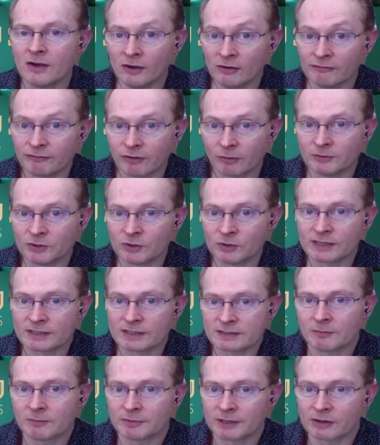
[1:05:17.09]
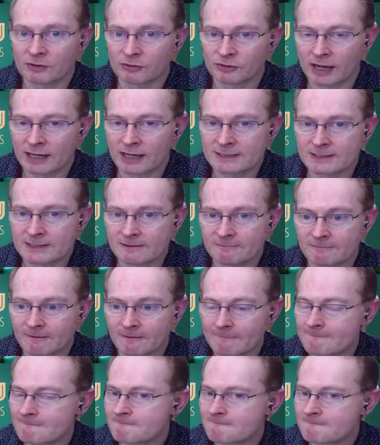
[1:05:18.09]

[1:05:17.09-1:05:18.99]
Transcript: from doing something creative.